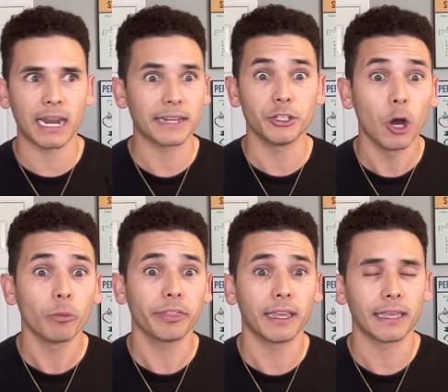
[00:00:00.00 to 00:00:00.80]
And I
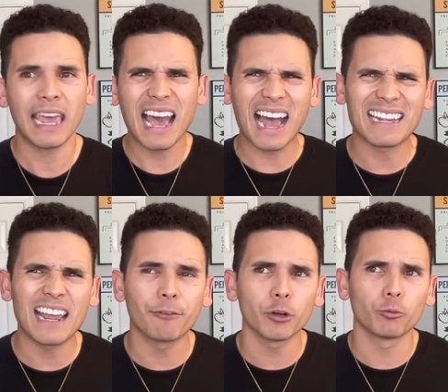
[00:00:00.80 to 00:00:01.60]
don't think, I
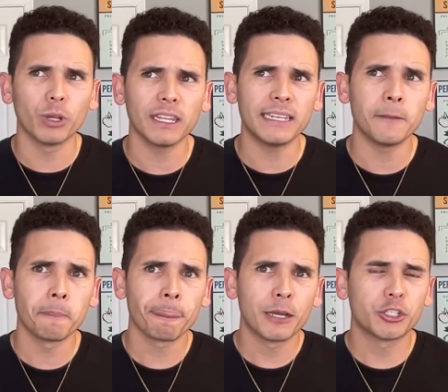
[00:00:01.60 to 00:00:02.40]
never really
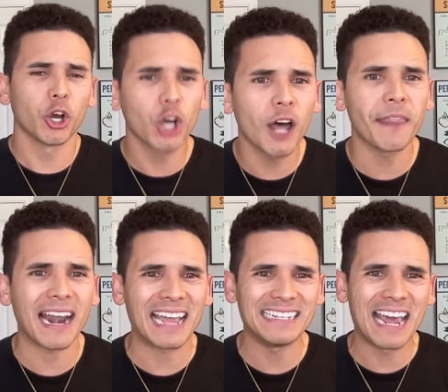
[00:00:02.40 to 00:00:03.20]
took on
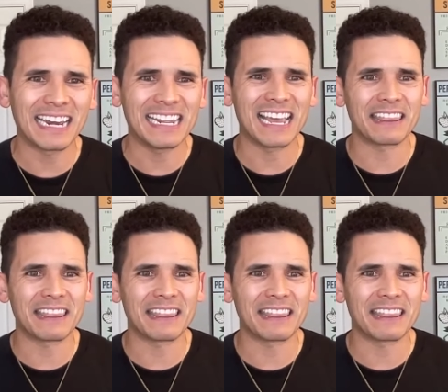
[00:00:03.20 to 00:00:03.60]
that identity.